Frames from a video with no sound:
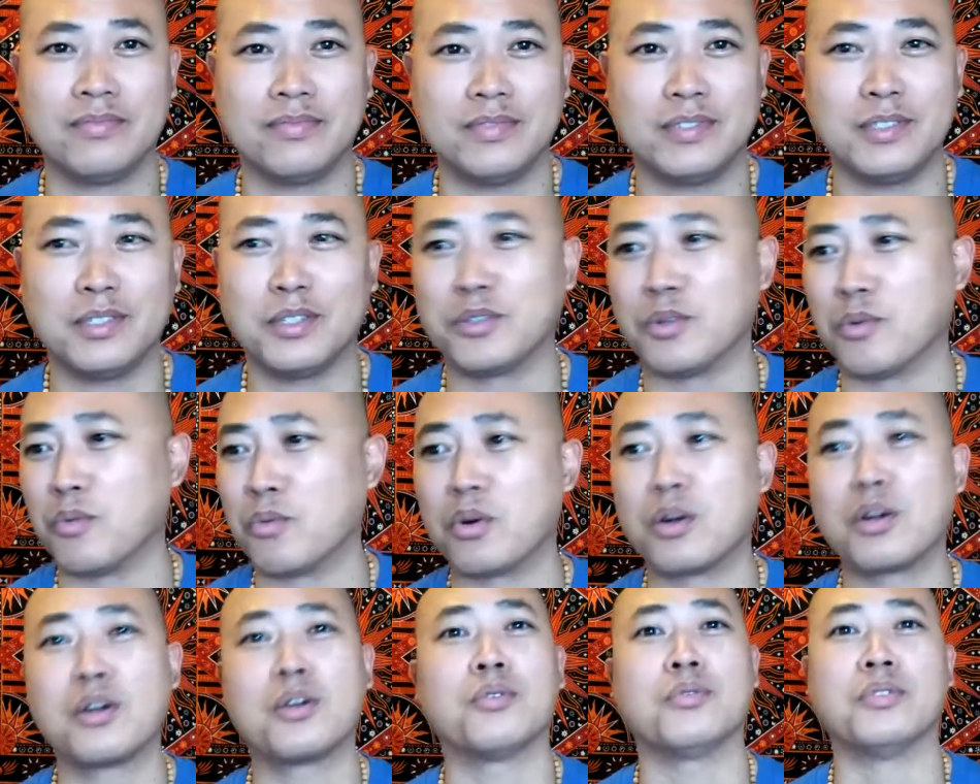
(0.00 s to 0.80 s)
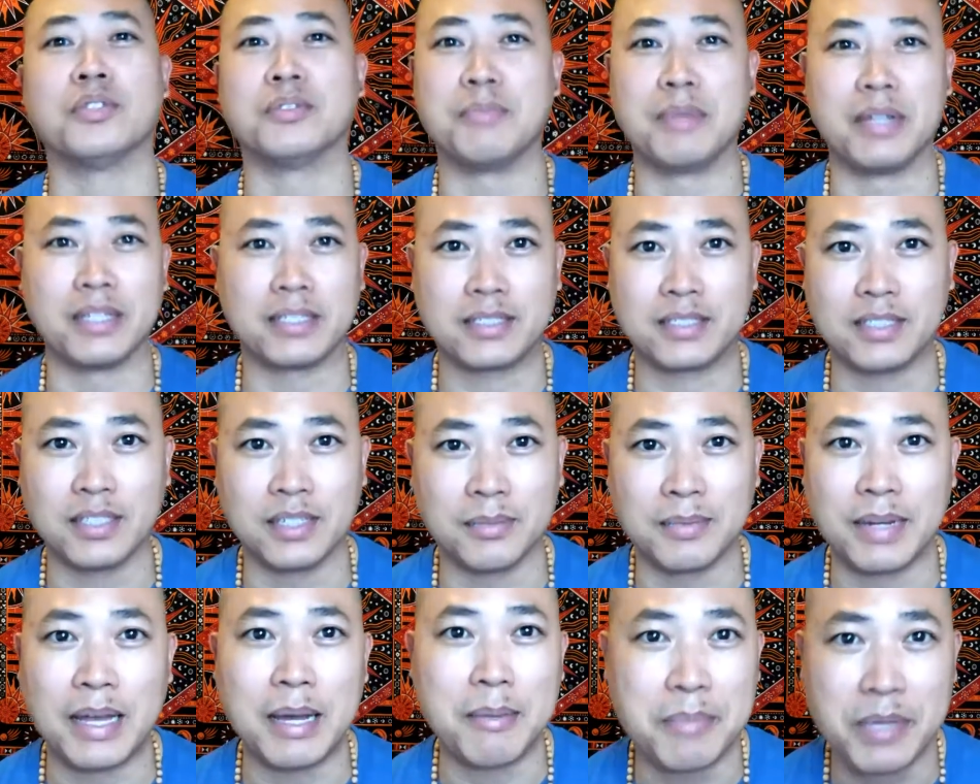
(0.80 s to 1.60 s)
The world was messed
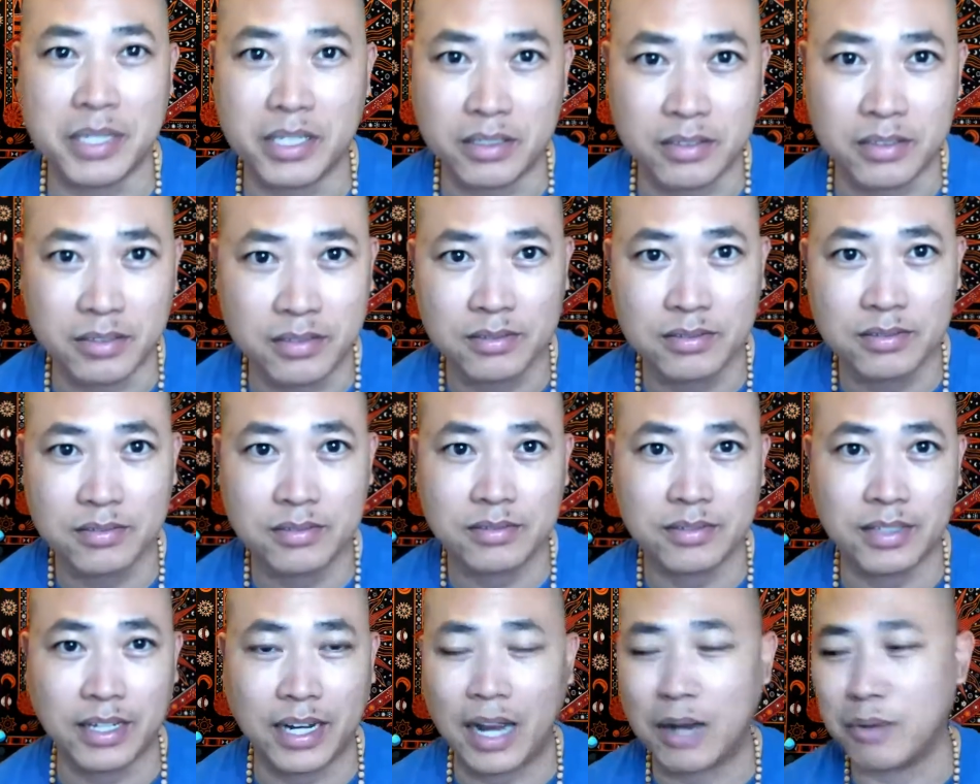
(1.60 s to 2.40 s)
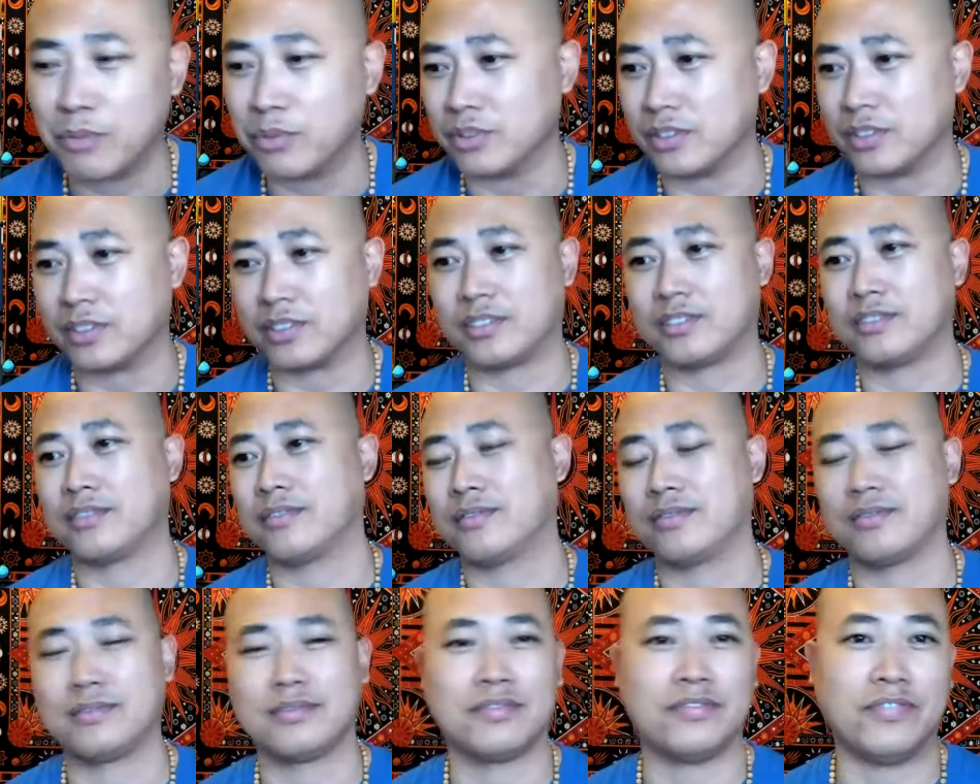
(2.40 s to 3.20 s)
up, not me. Like, I
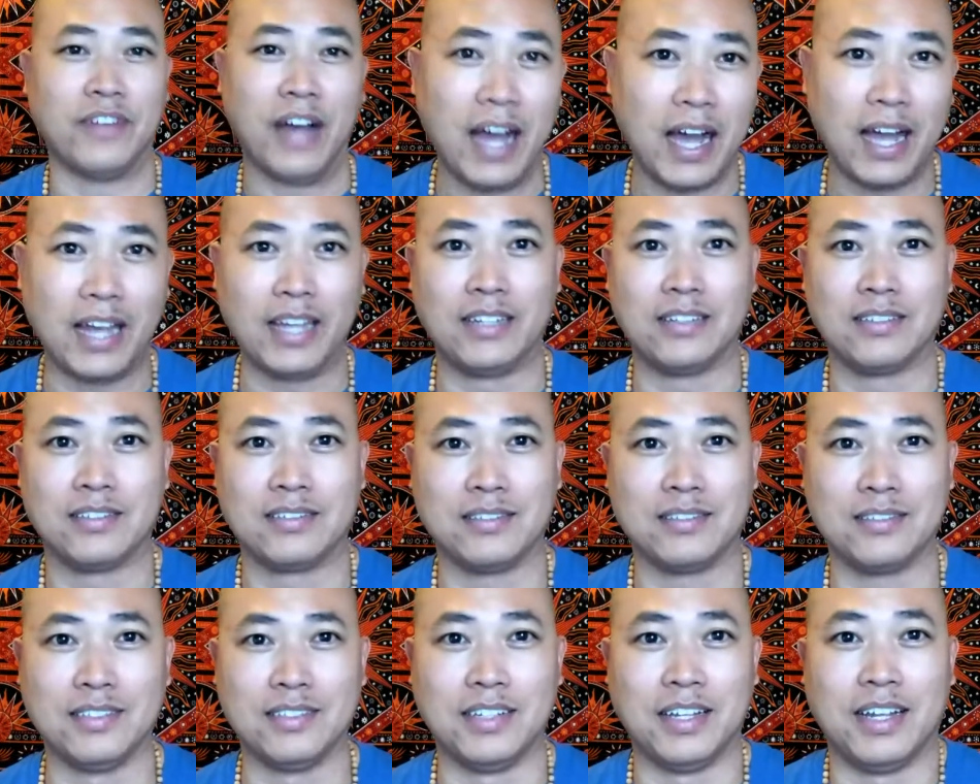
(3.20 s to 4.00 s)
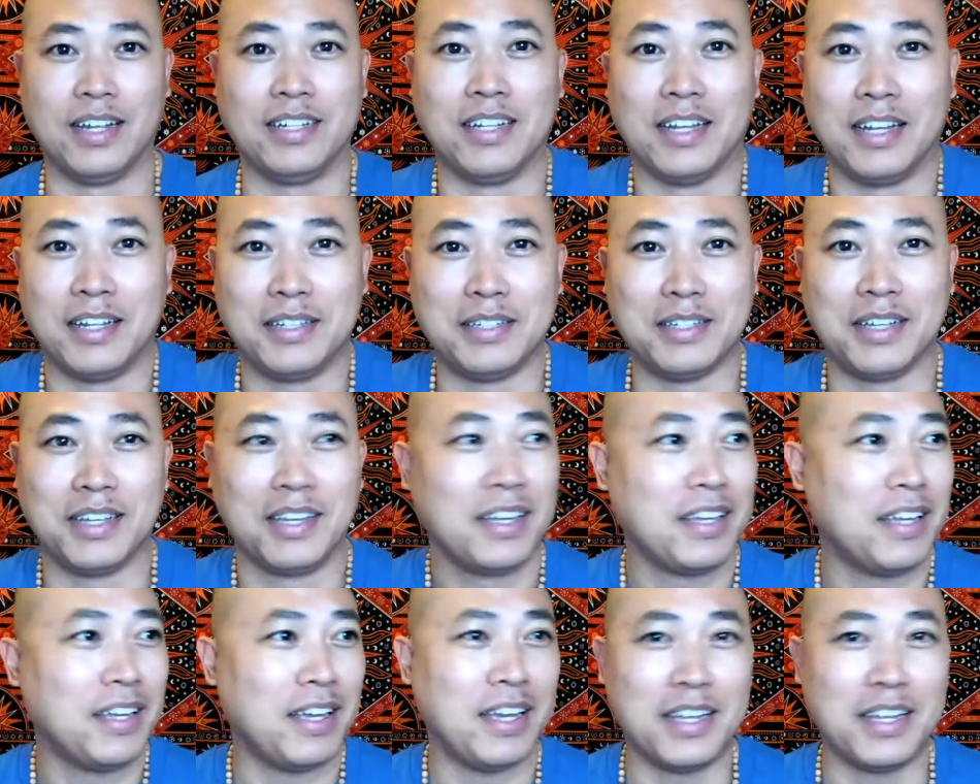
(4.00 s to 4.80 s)
was fine. Ain't
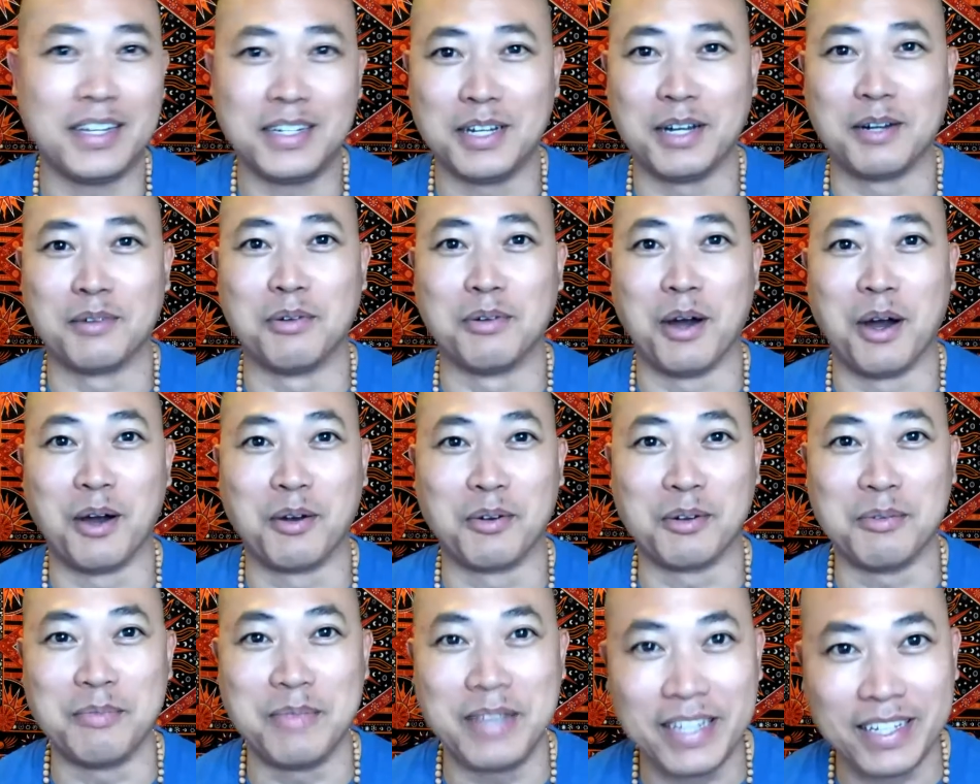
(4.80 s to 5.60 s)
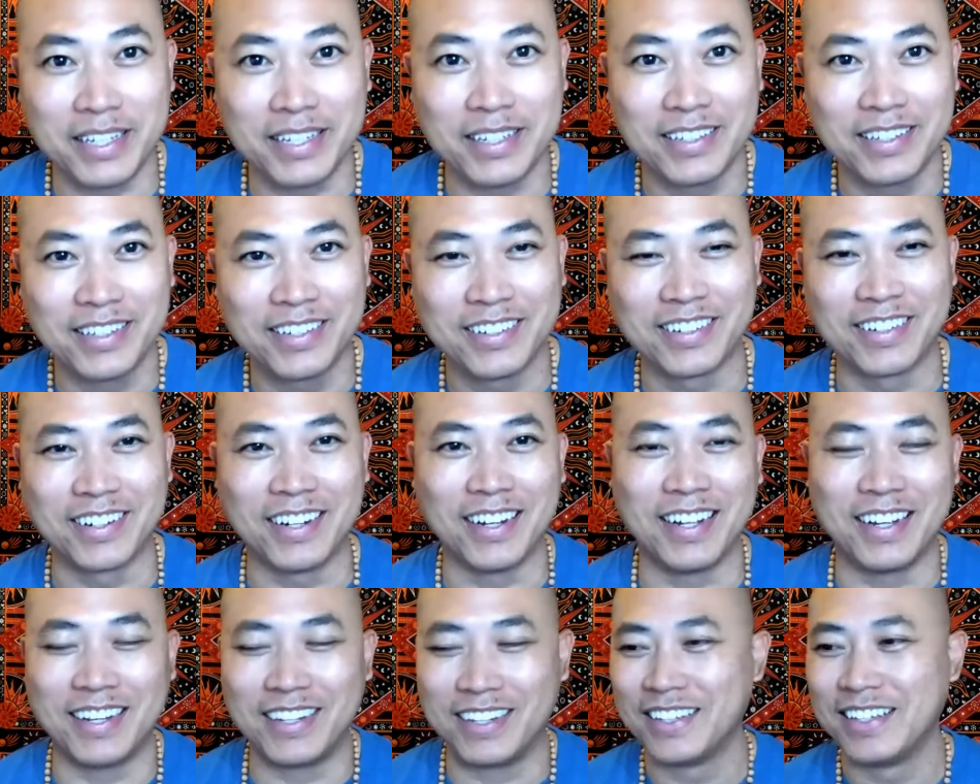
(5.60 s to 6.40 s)
nothing wrong with me.
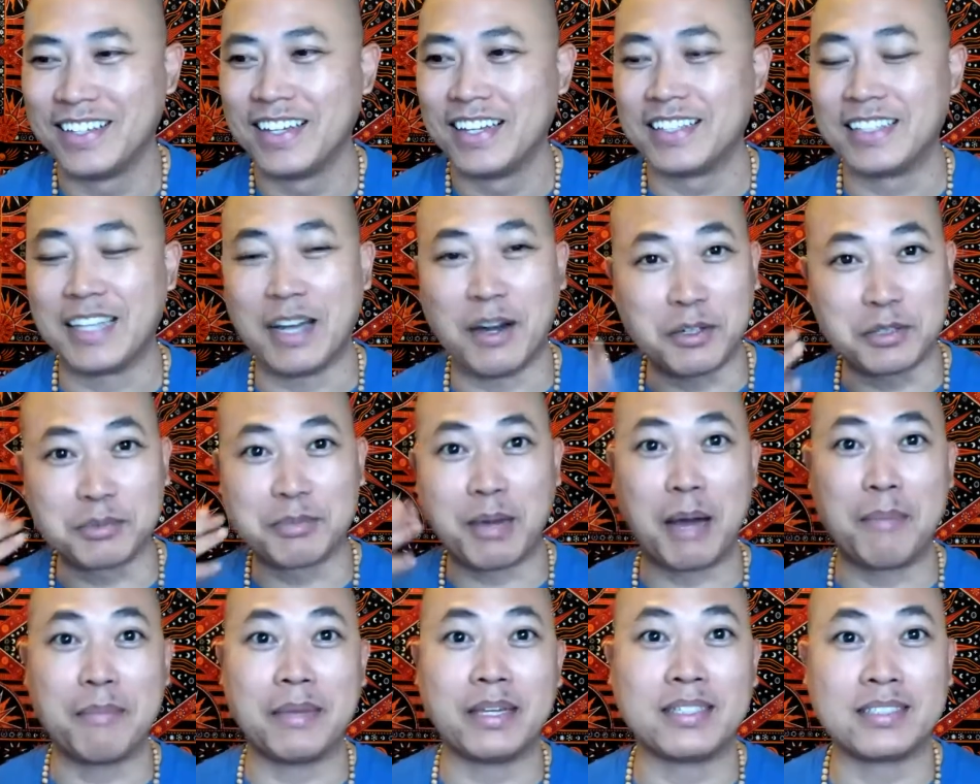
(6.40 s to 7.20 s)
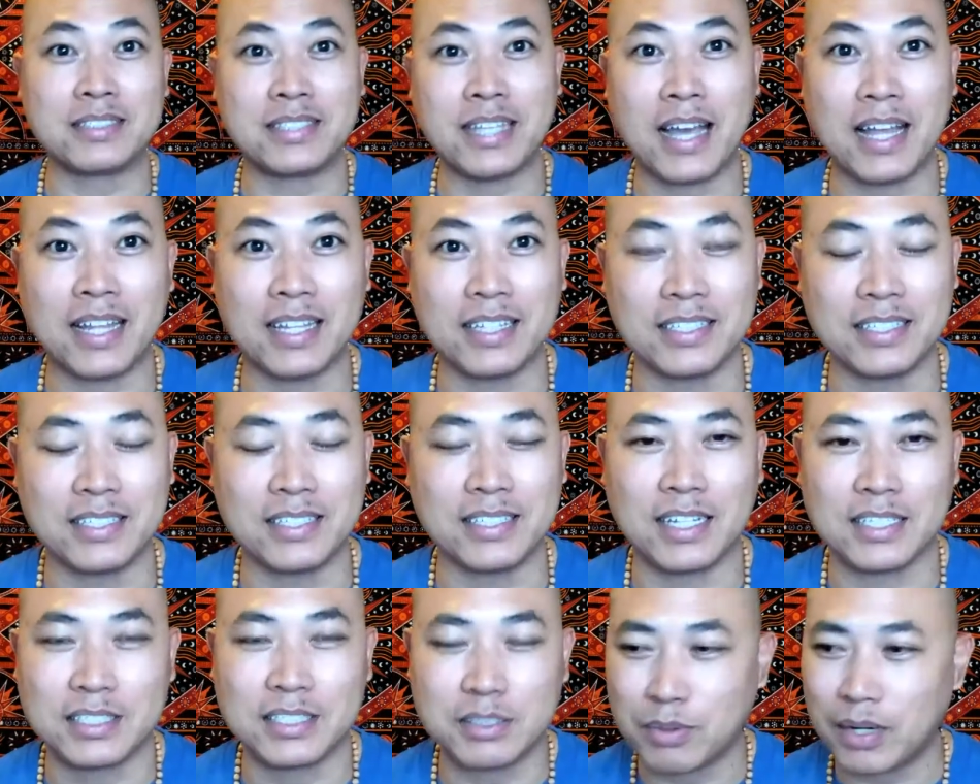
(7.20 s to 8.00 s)
Right? That was my mentality.
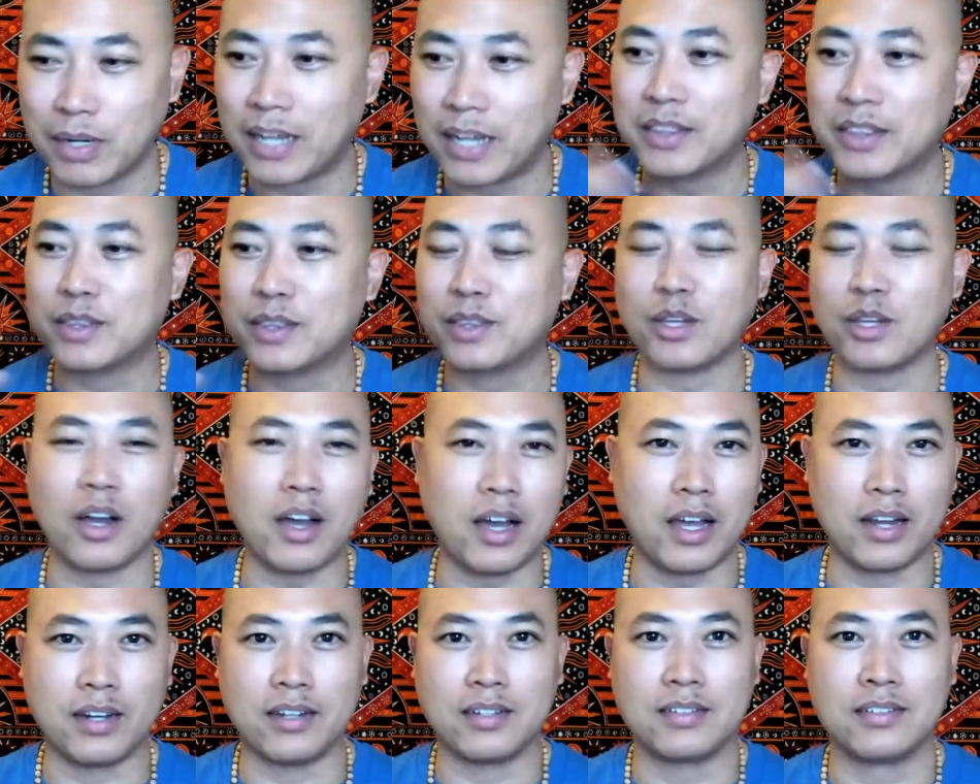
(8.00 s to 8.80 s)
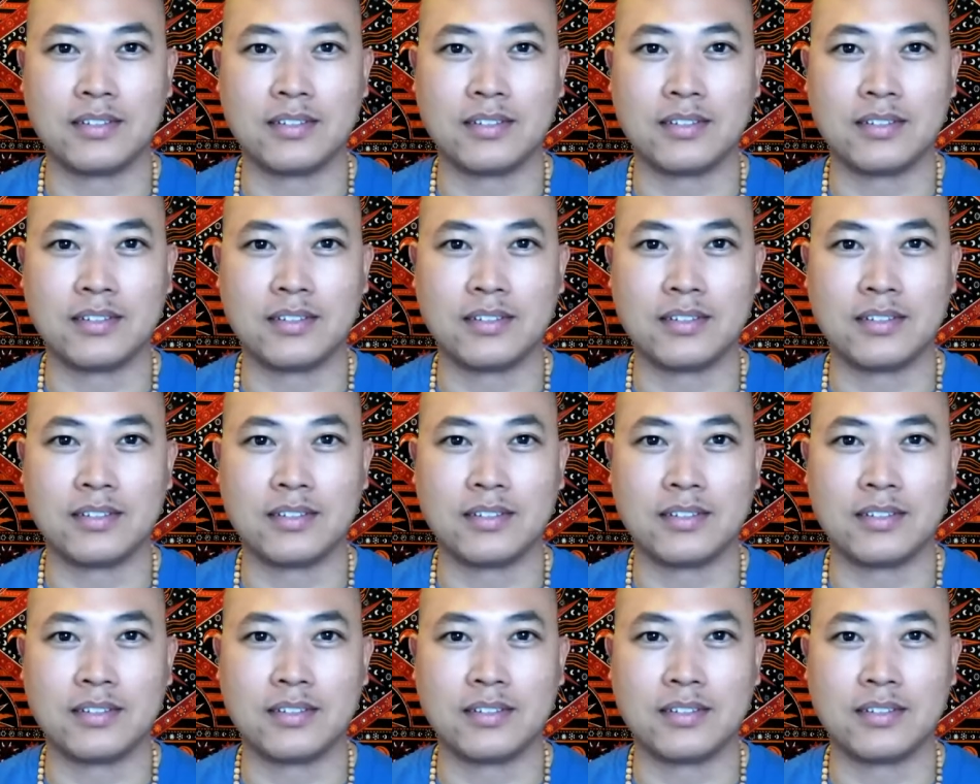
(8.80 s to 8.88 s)
That's what I thought.